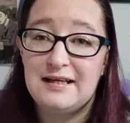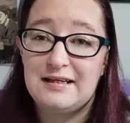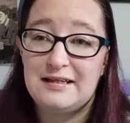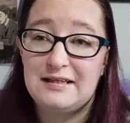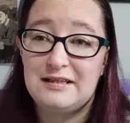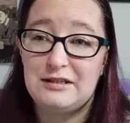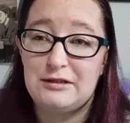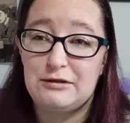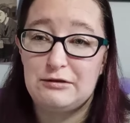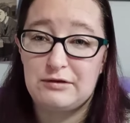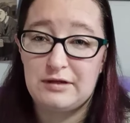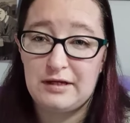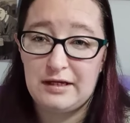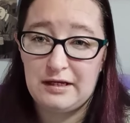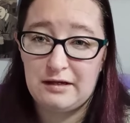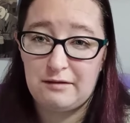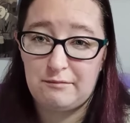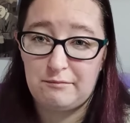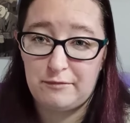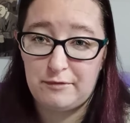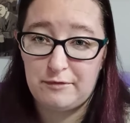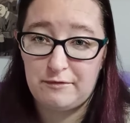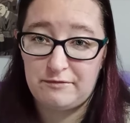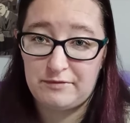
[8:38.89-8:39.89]
you can't
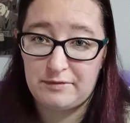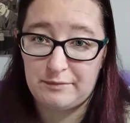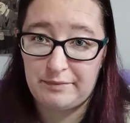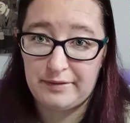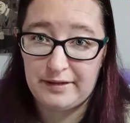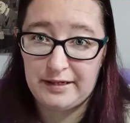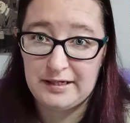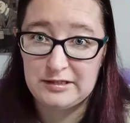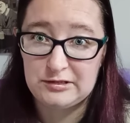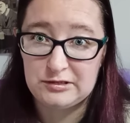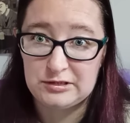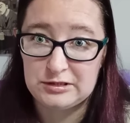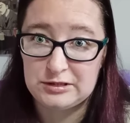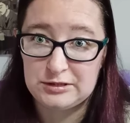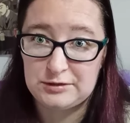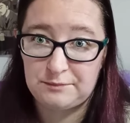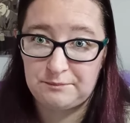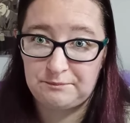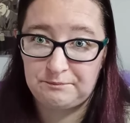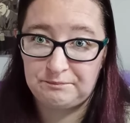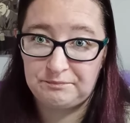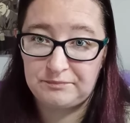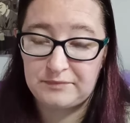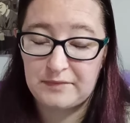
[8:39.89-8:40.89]
move the pages.
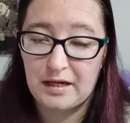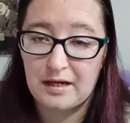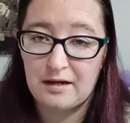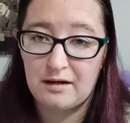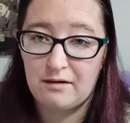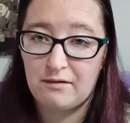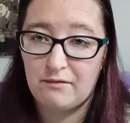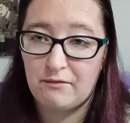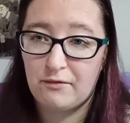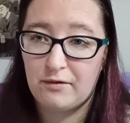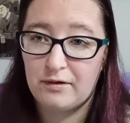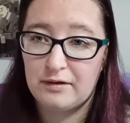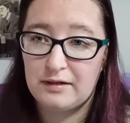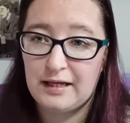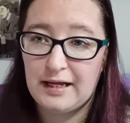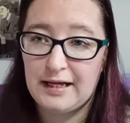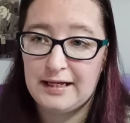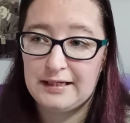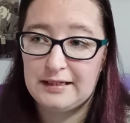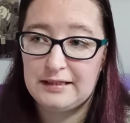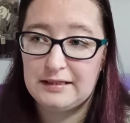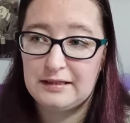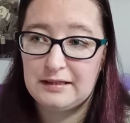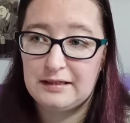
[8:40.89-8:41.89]
Or
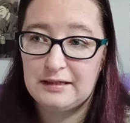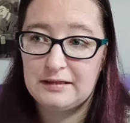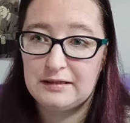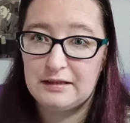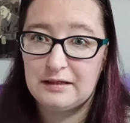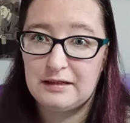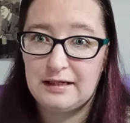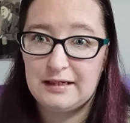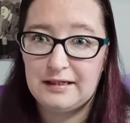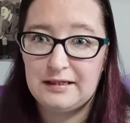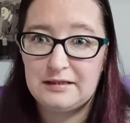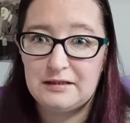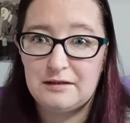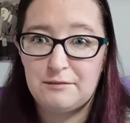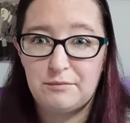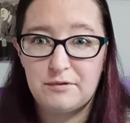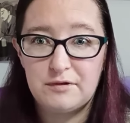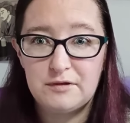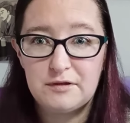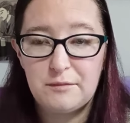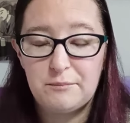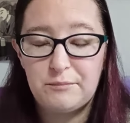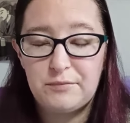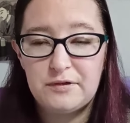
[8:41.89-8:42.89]
like, like in
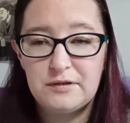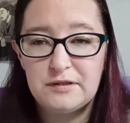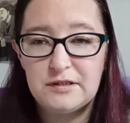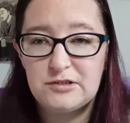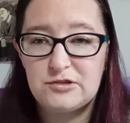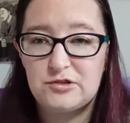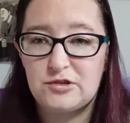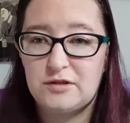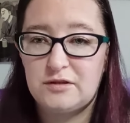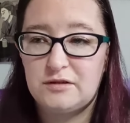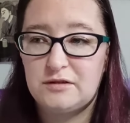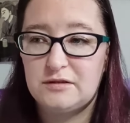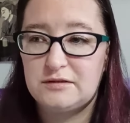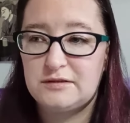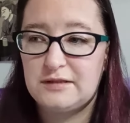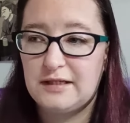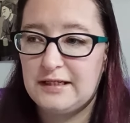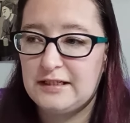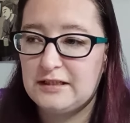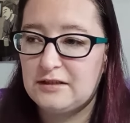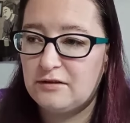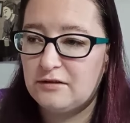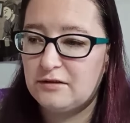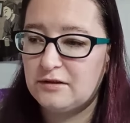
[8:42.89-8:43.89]
the bullet journals, they
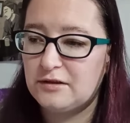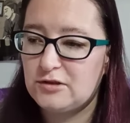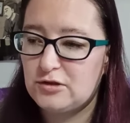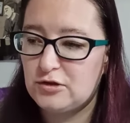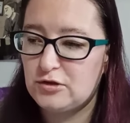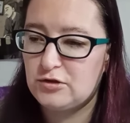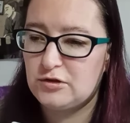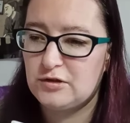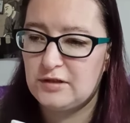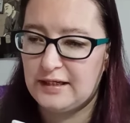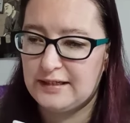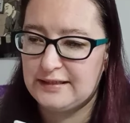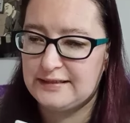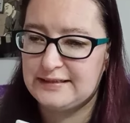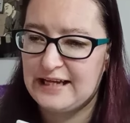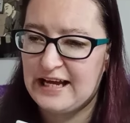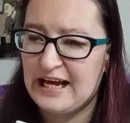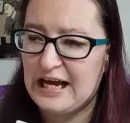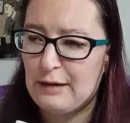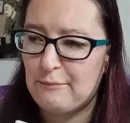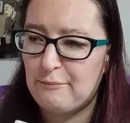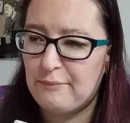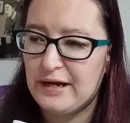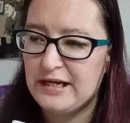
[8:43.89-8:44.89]
encourage you to like
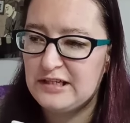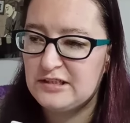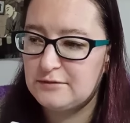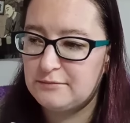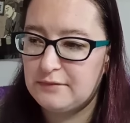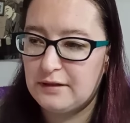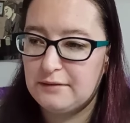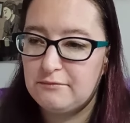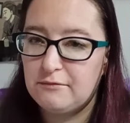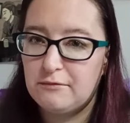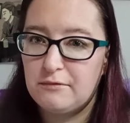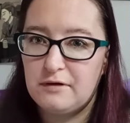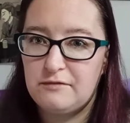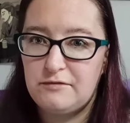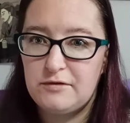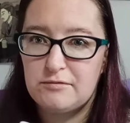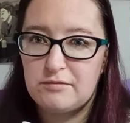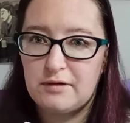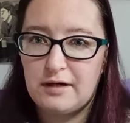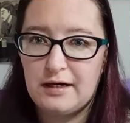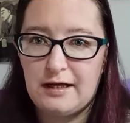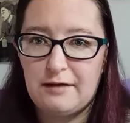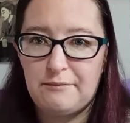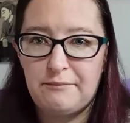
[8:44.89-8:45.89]
tab pages. I'm like, what if you
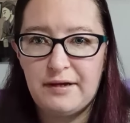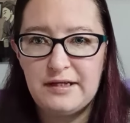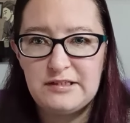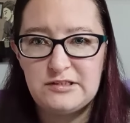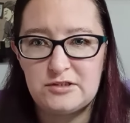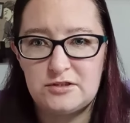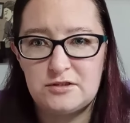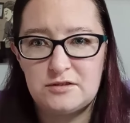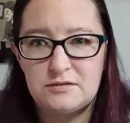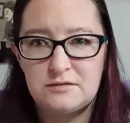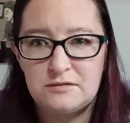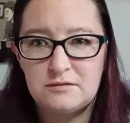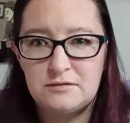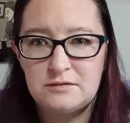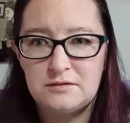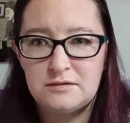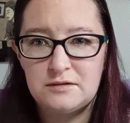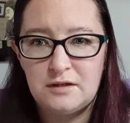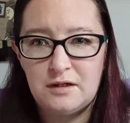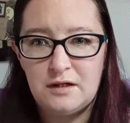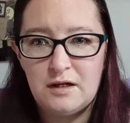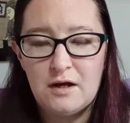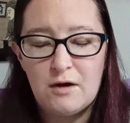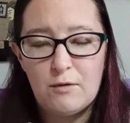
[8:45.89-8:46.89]
run out of pages?
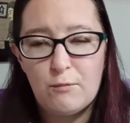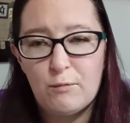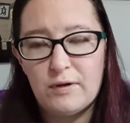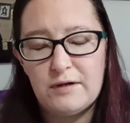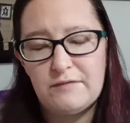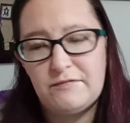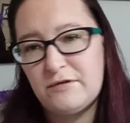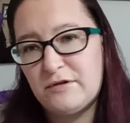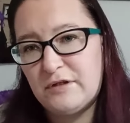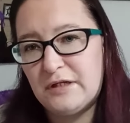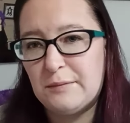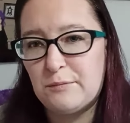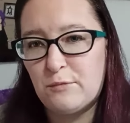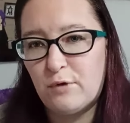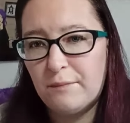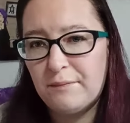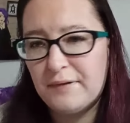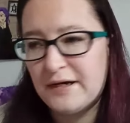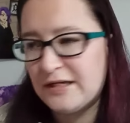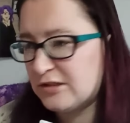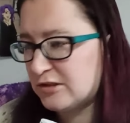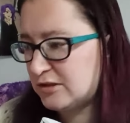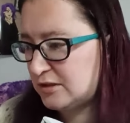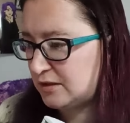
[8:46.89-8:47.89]
What if you need more
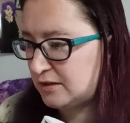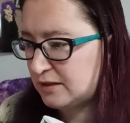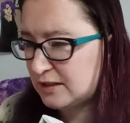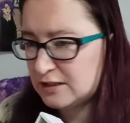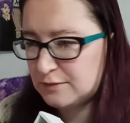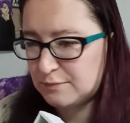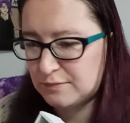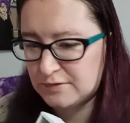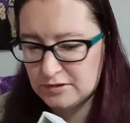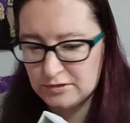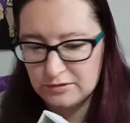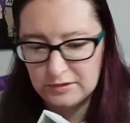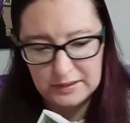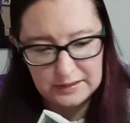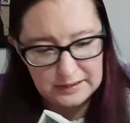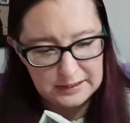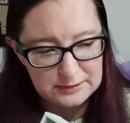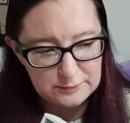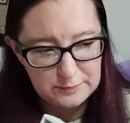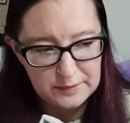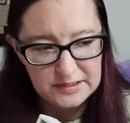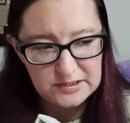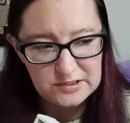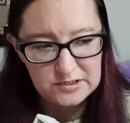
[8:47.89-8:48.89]
pages in this, but you need
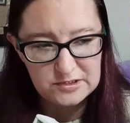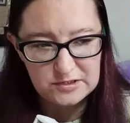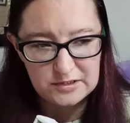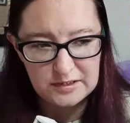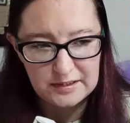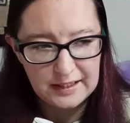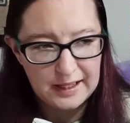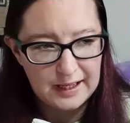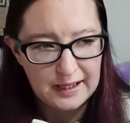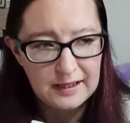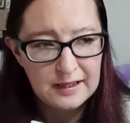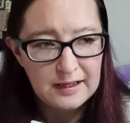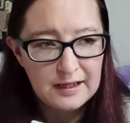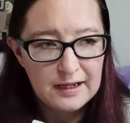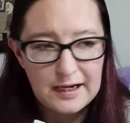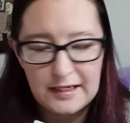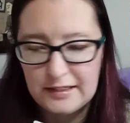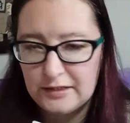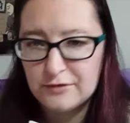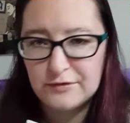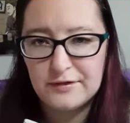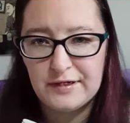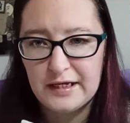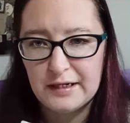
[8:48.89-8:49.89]
less pages than that,
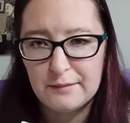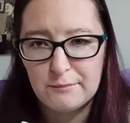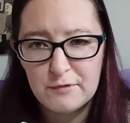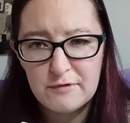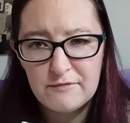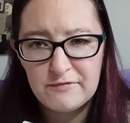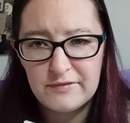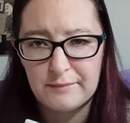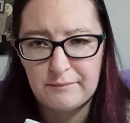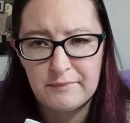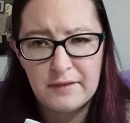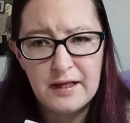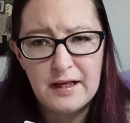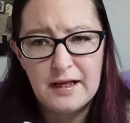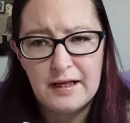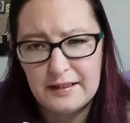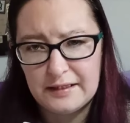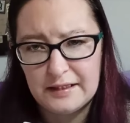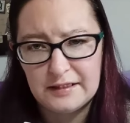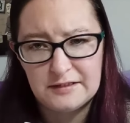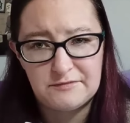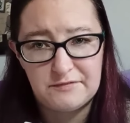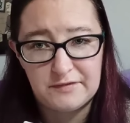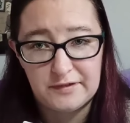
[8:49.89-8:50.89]
and you can't move them?
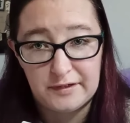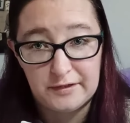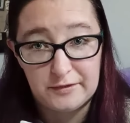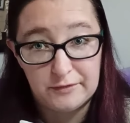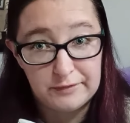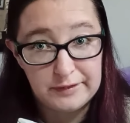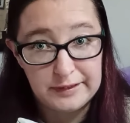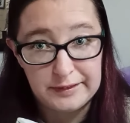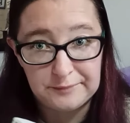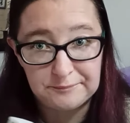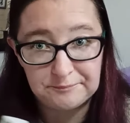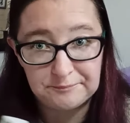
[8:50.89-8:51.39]
That's very annoying.